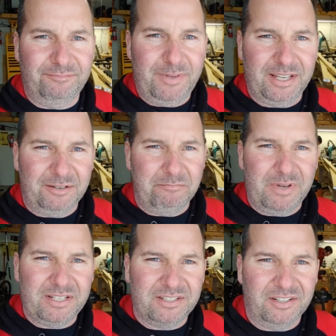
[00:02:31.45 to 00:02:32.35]
making a
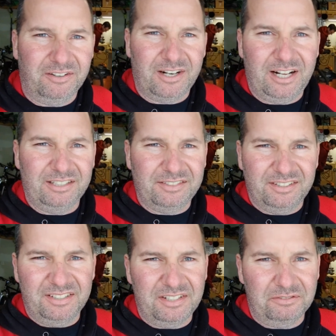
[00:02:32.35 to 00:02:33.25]
mess of the garage.
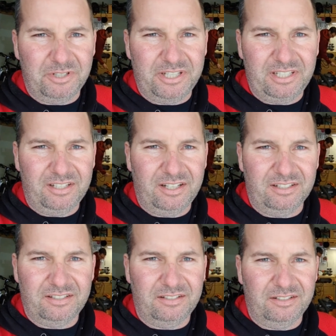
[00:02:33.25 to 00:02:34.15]
This is what he
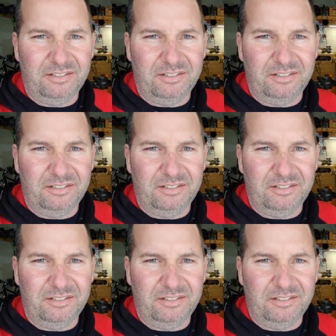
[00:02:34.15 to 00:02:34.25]
does.